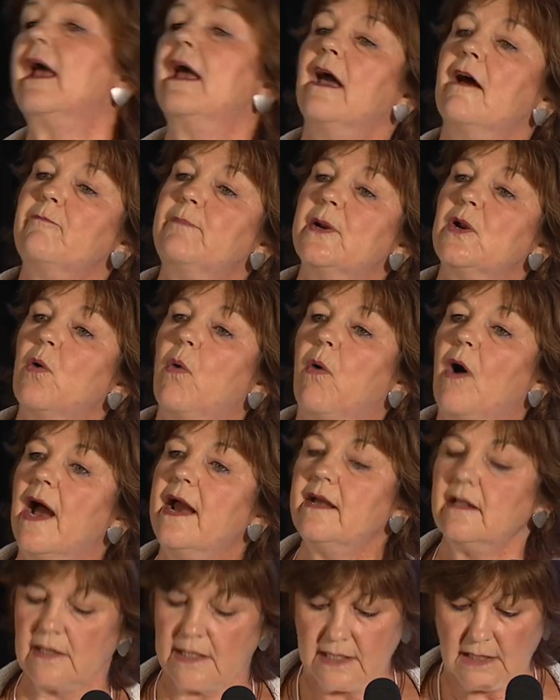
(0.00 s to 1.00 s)
have been
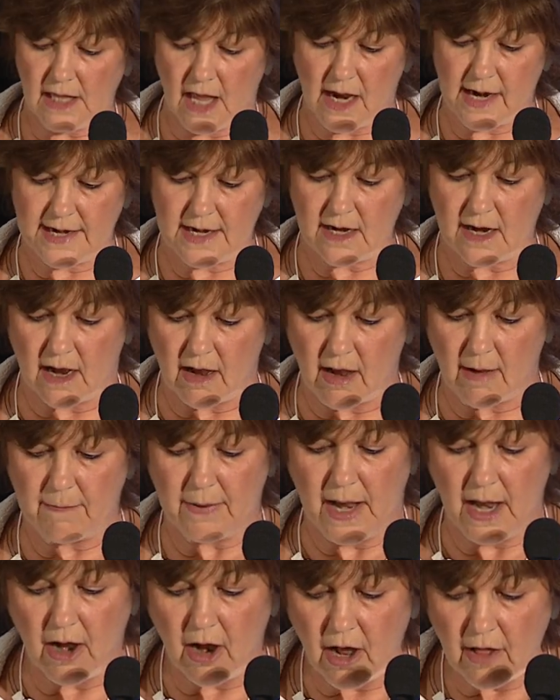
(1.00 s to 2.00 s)
quietly lining up
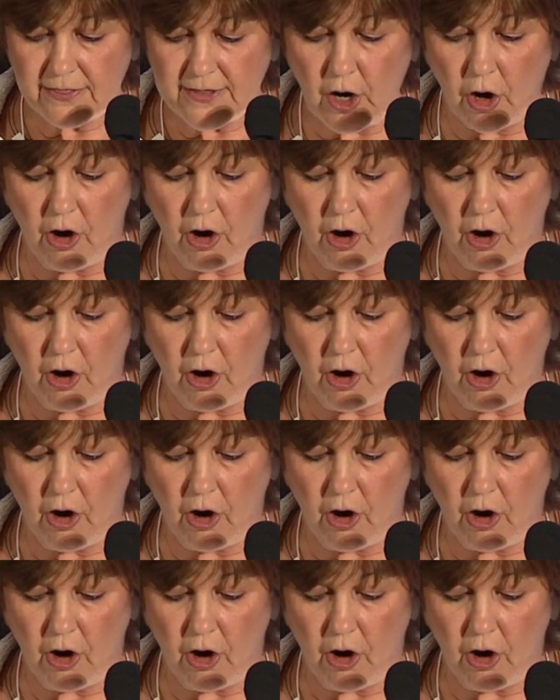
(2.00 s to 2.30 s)
the